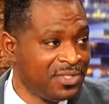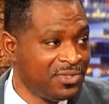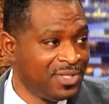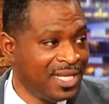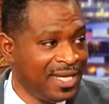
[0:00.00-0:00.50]

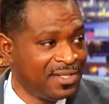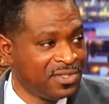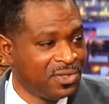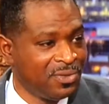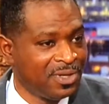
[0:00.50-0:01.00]
or
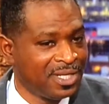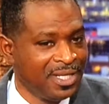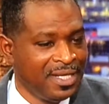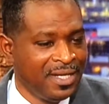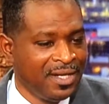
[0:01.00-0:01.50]
adjudicated to
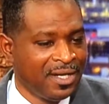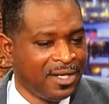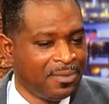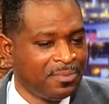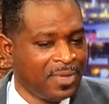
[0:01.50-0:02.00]
court,
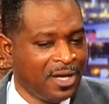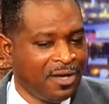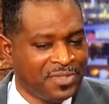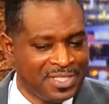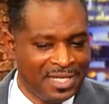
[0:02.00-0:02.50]

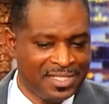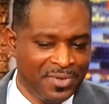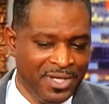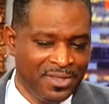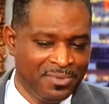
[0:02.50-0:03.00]

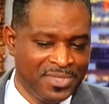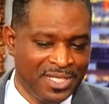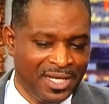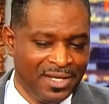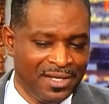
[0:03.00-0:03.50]
oftentimes I would
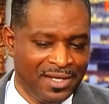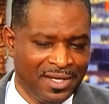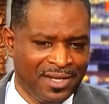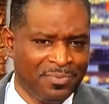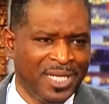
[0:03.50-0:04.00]
hear them
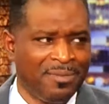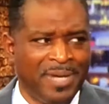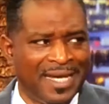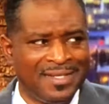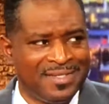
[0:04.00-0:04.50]
say,
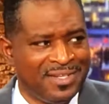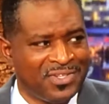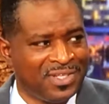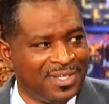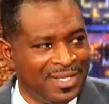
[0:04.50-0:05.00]
"I've made a
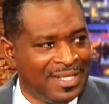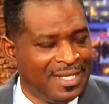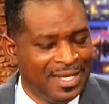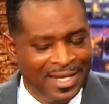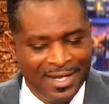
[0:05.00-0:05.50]
bad
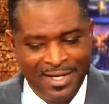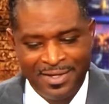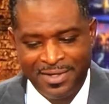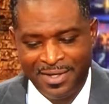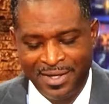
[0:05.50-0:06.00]
decision."
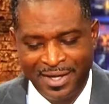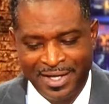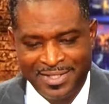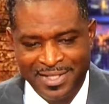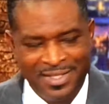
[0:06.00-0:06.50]
And
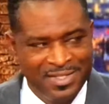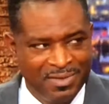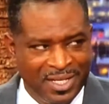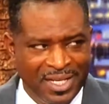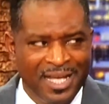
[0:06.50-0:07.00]
I
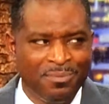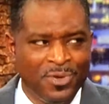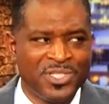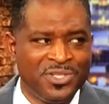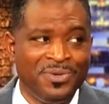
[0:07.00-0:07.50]
said there's a
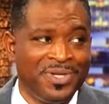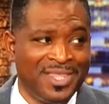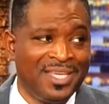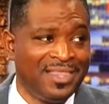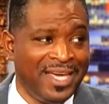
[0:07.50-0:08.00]
lot more
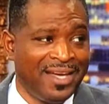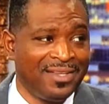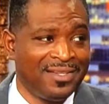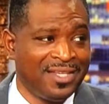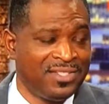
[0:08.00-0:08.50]
to it
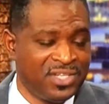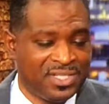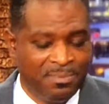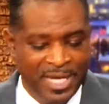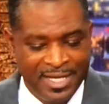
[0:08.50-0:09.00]

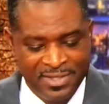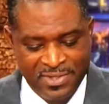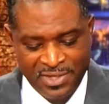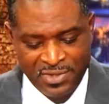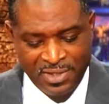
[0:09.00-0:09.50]
than just a
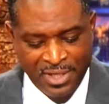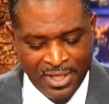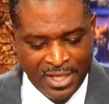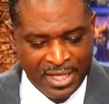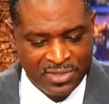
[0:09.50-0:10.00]
bad
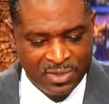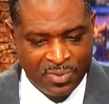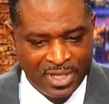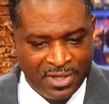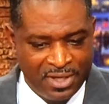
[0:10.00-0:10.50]
decision.
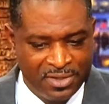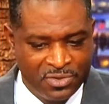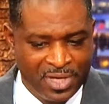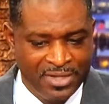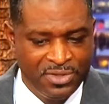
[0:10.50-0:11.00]
And so what
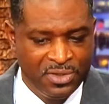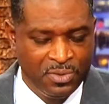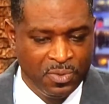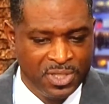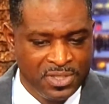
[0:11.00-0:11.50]
I
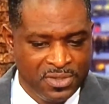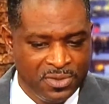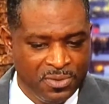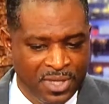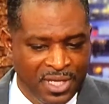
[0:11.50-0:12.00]
tried to do
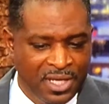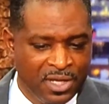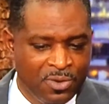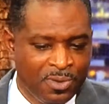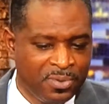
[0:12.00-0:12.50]
was
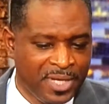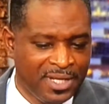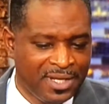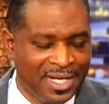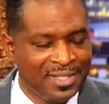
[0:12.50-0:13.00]
to
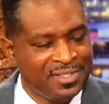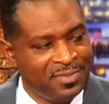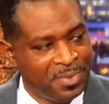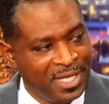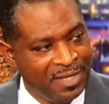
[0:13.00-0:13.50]
incorporate
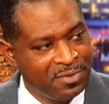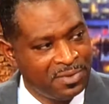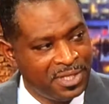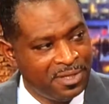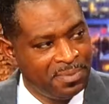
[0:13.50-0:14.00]
cognitive
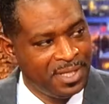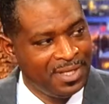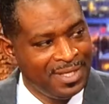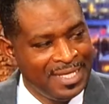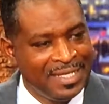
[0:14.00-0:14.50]
behavioral
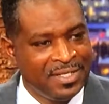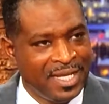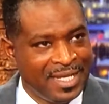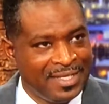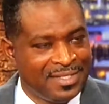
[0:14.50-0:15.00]
therapy
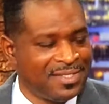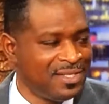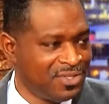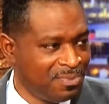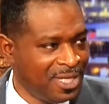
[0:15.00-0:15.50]

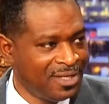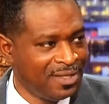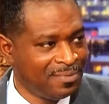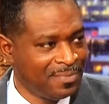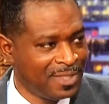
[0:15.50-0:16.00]
in
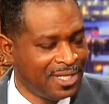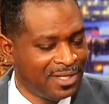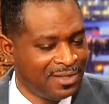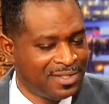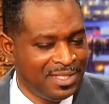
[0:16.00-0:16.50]
decision making.
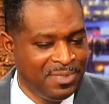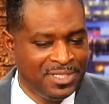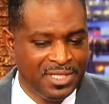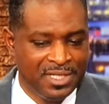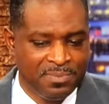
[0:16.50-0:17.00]

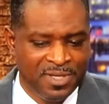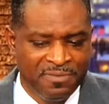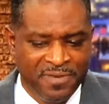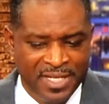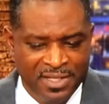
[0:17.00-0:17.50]
CBT
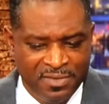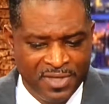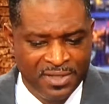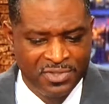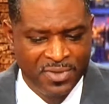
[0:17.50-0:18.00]
has been
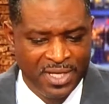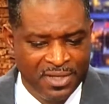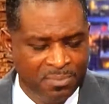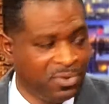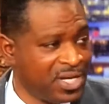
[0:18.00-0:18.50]
effective
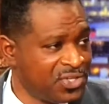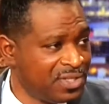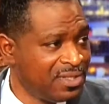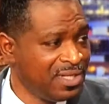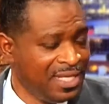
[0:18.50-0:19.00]
in treating
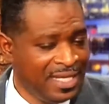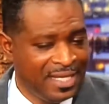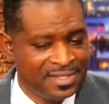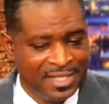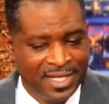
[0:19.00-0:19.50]

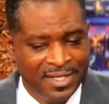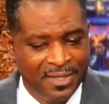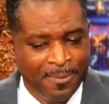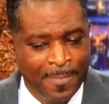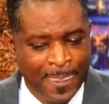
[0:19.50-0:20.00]
depression,
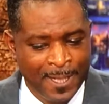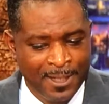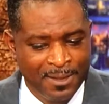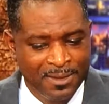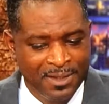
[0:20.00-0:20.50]
anxiety,
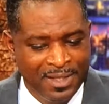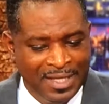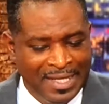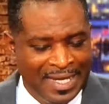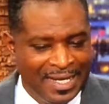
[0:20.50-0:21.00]

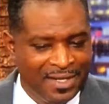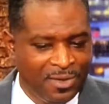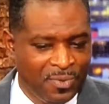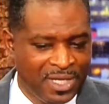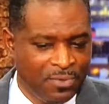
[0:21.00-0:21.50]

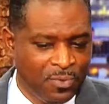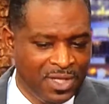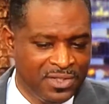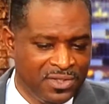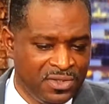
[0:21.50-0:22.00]
and
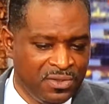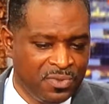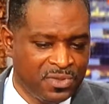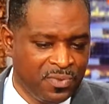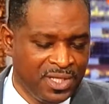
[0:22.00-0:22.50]
what I wanted
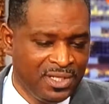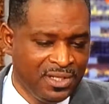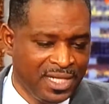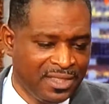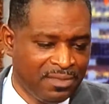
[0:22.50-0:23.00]
to do was
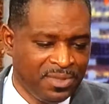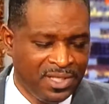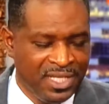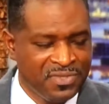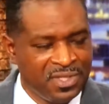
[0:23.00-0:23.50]
really look
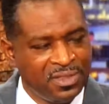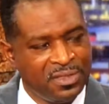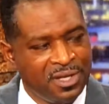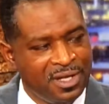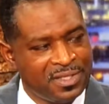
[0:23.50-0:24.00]
at the
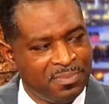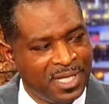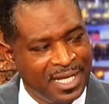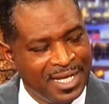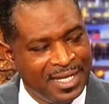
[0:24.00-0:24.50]
beliefs and
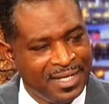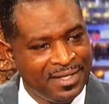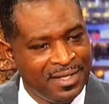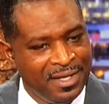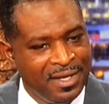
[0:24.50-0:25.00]
thoughts
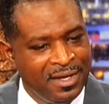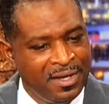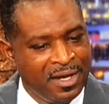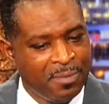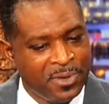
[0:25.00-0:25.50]
behind
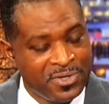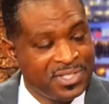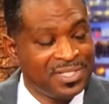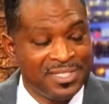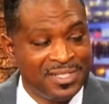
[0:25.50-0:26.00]

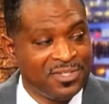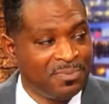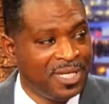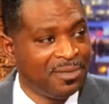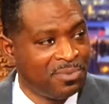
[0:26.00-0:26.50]
a person's
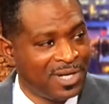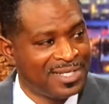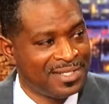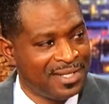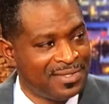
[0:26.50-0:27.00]

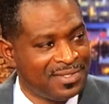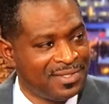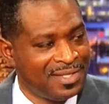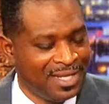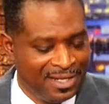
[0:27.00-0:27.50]
decision-making
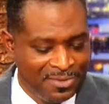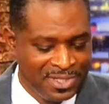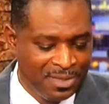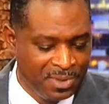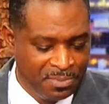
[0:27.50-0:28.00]
process.
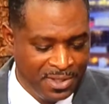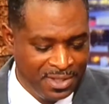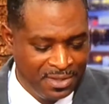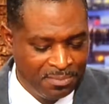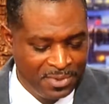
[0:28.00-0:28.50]
And I was
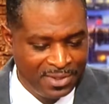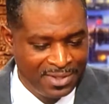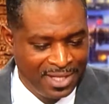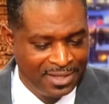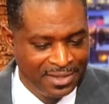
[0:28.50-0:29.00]
able to put it in
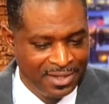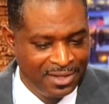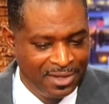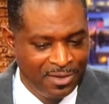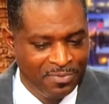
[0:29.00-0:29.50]
a book
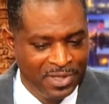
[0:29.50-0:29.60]
that